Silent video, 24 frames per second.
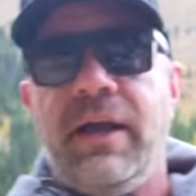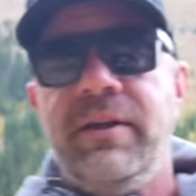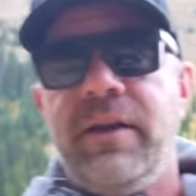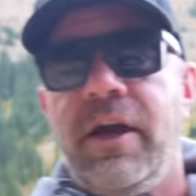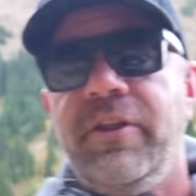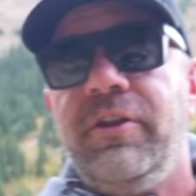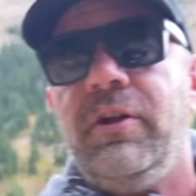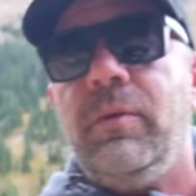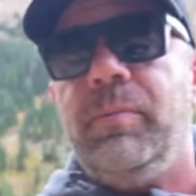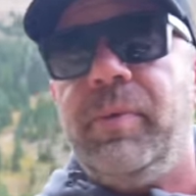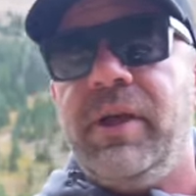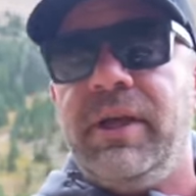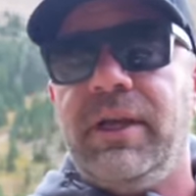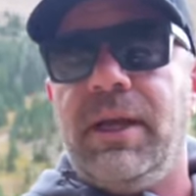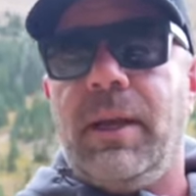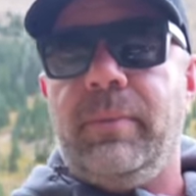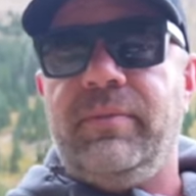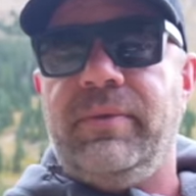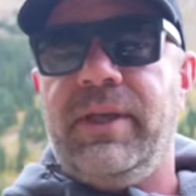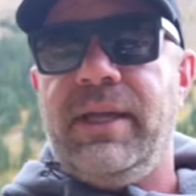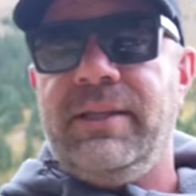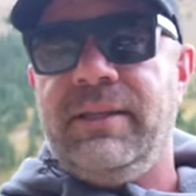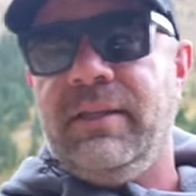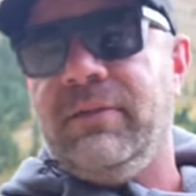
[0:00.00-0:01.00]
Another big
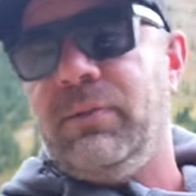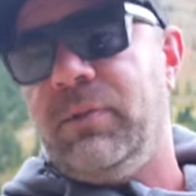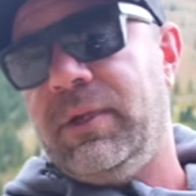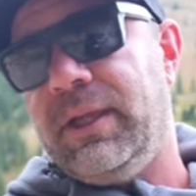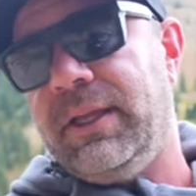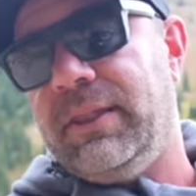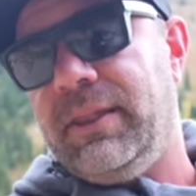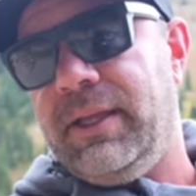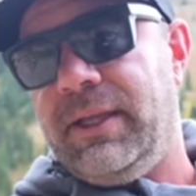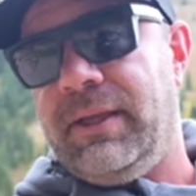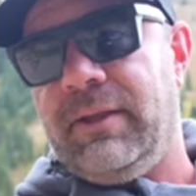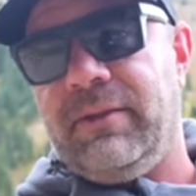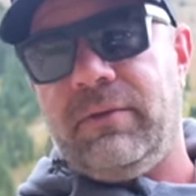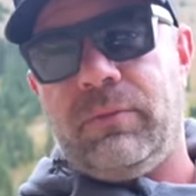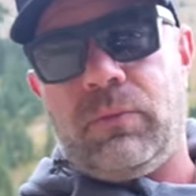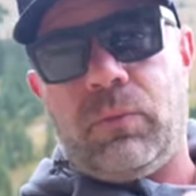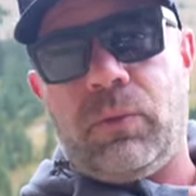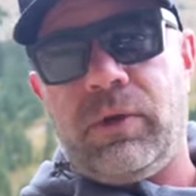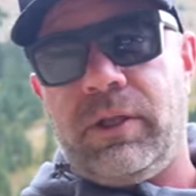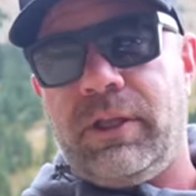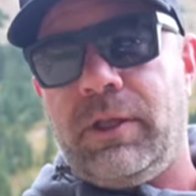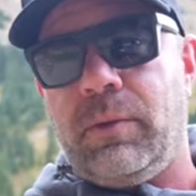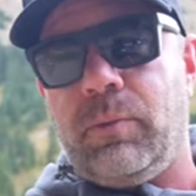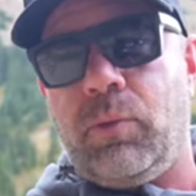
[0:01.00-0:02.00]
update, and this one I think is
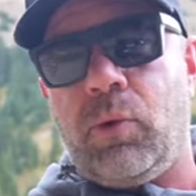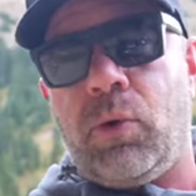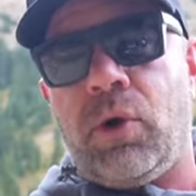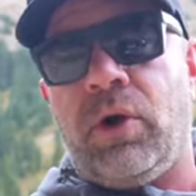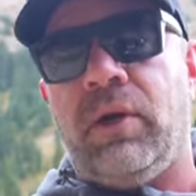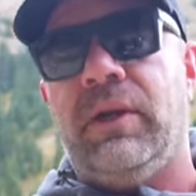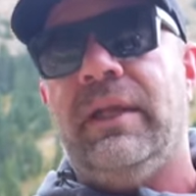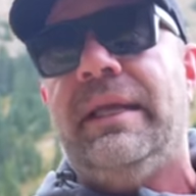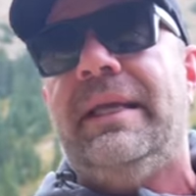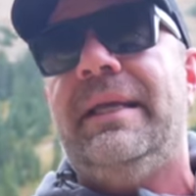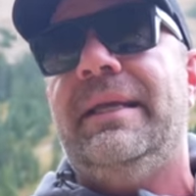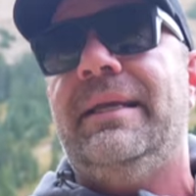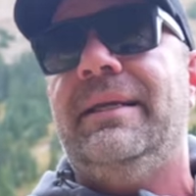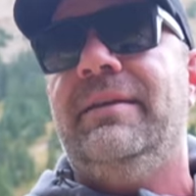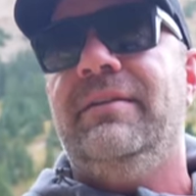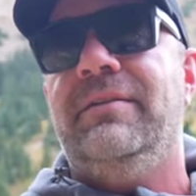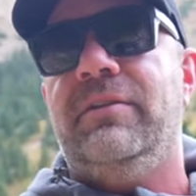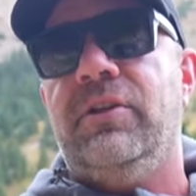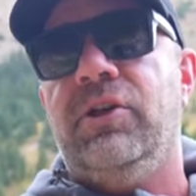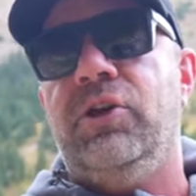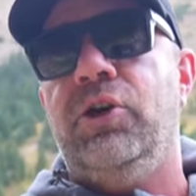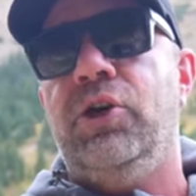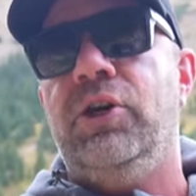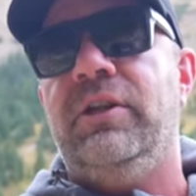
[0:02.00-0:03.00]
really important,
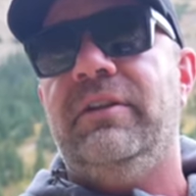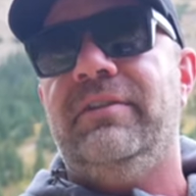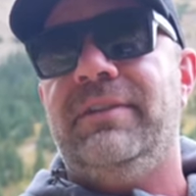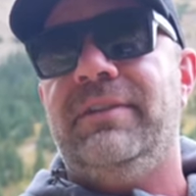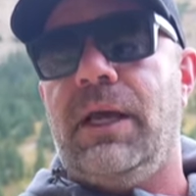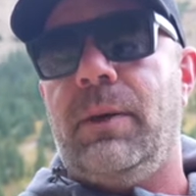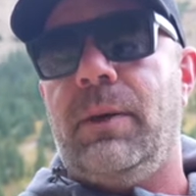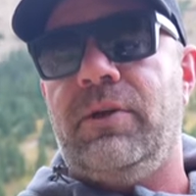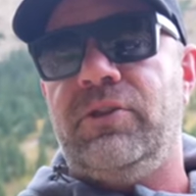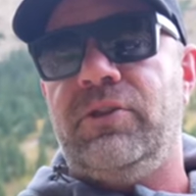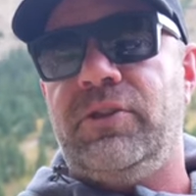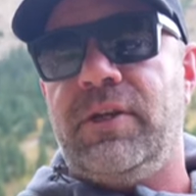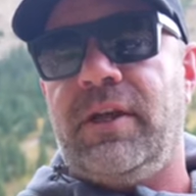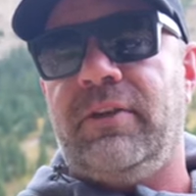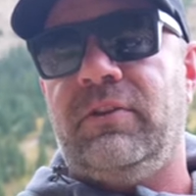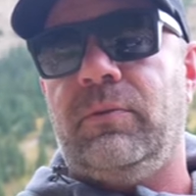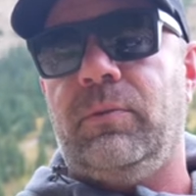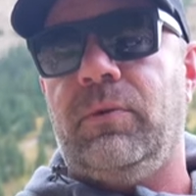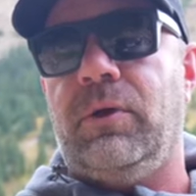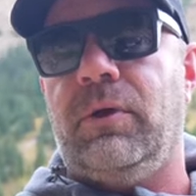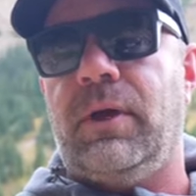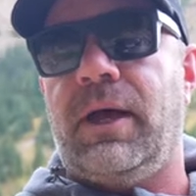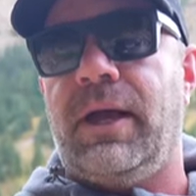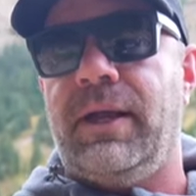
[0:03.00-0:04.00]
is the hood is now
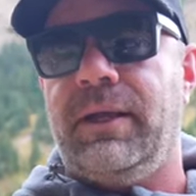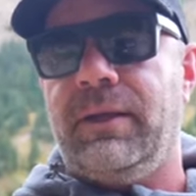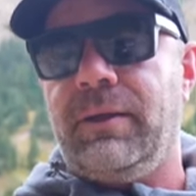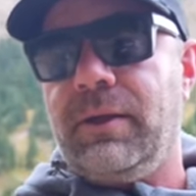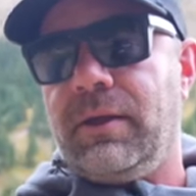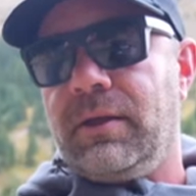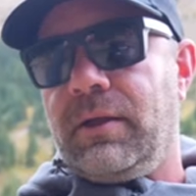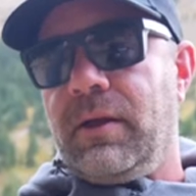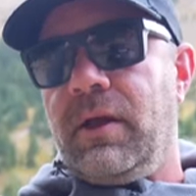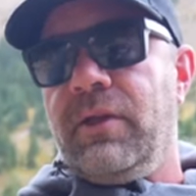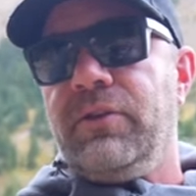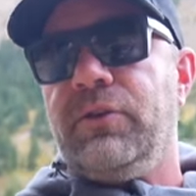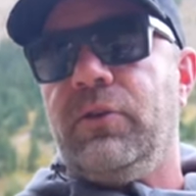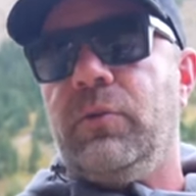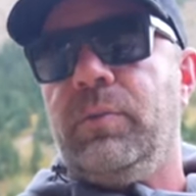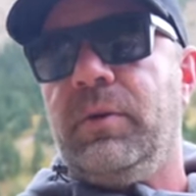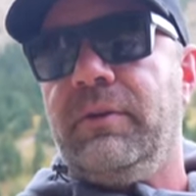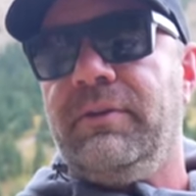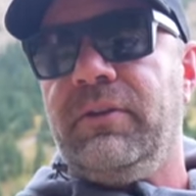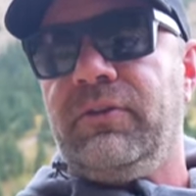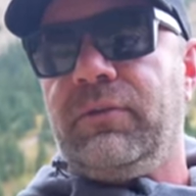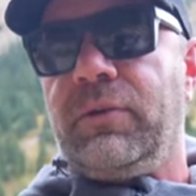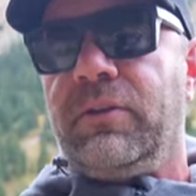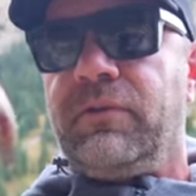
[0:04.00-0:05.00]
adjustable. I've gone through
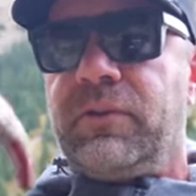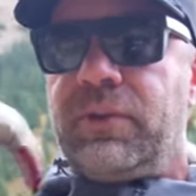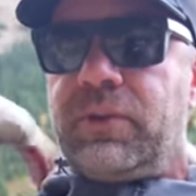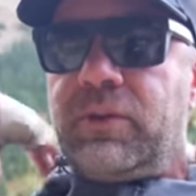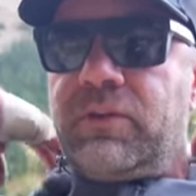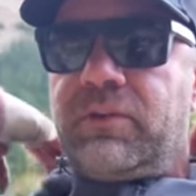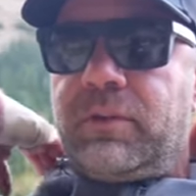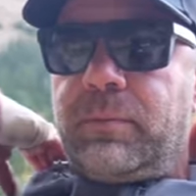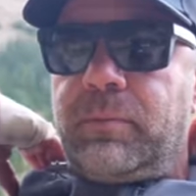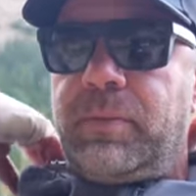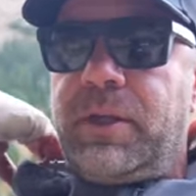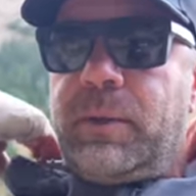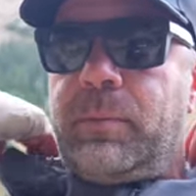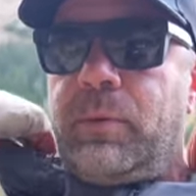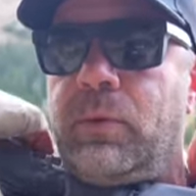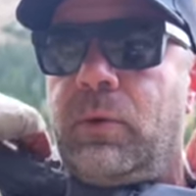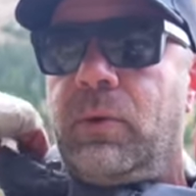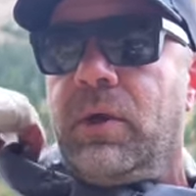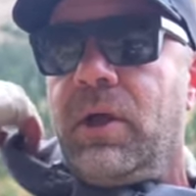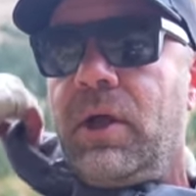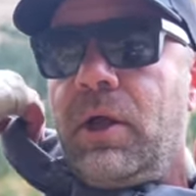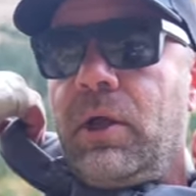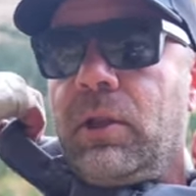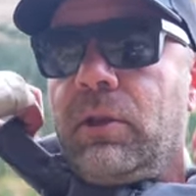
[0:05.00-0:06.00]
previous reviews and
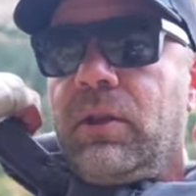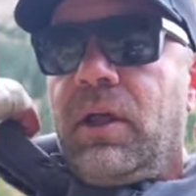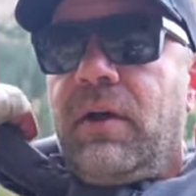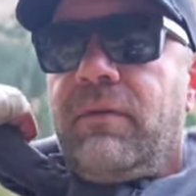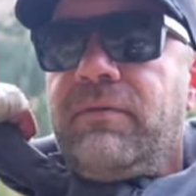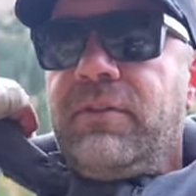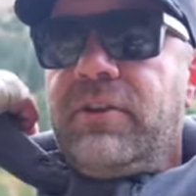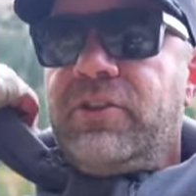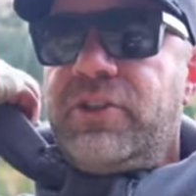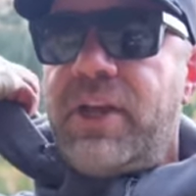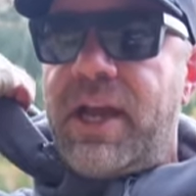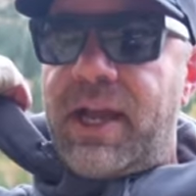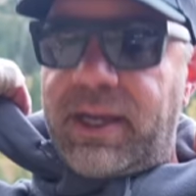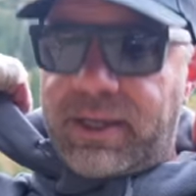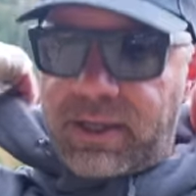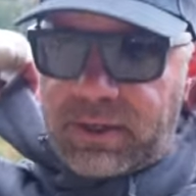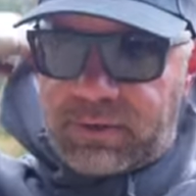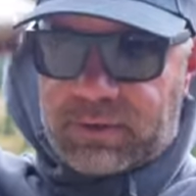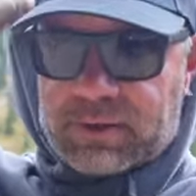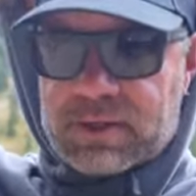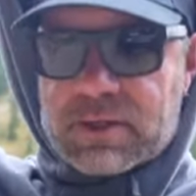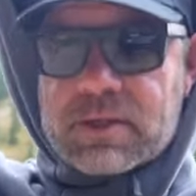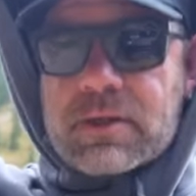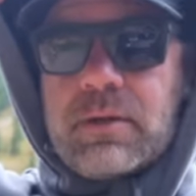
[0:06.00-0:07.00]
people loved the
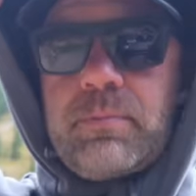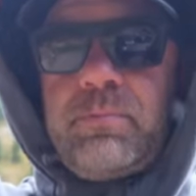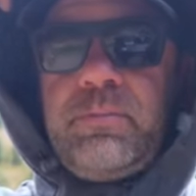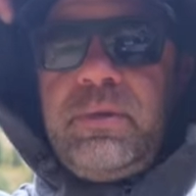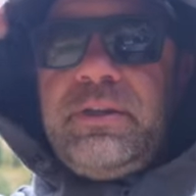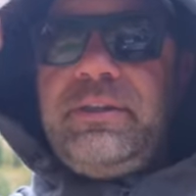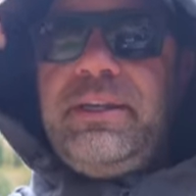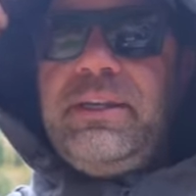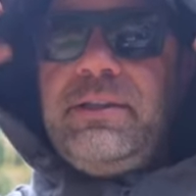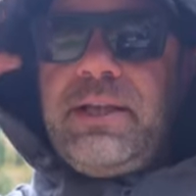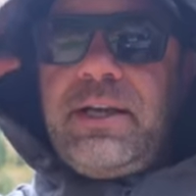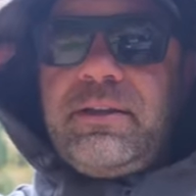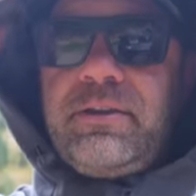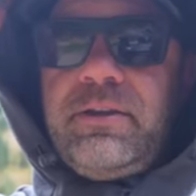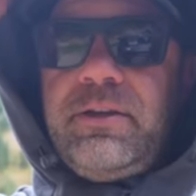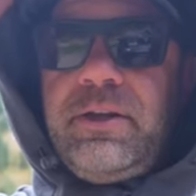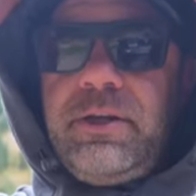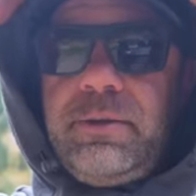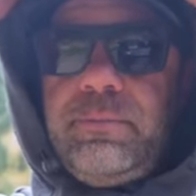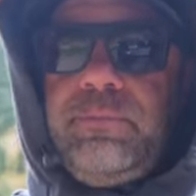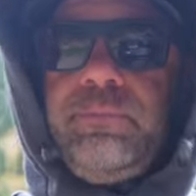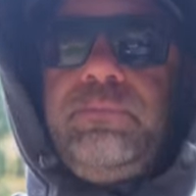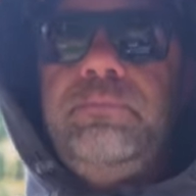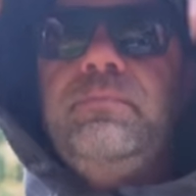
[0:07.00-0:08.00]
jacket, but didn't like the
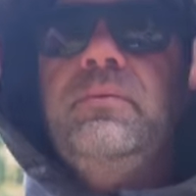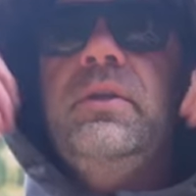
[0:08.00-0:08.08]
hood.